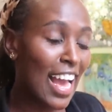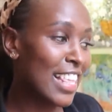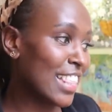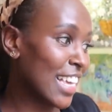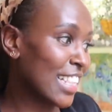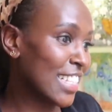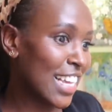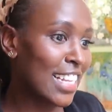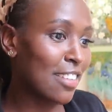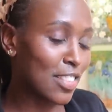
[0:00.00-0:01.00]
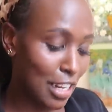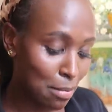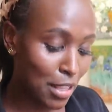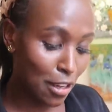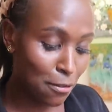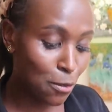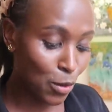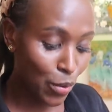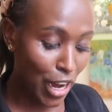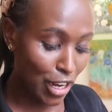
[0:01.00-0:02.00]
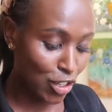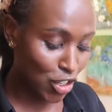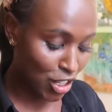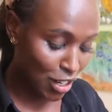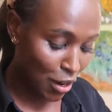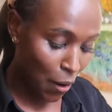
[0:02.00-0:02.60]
these guys have sent me their full range.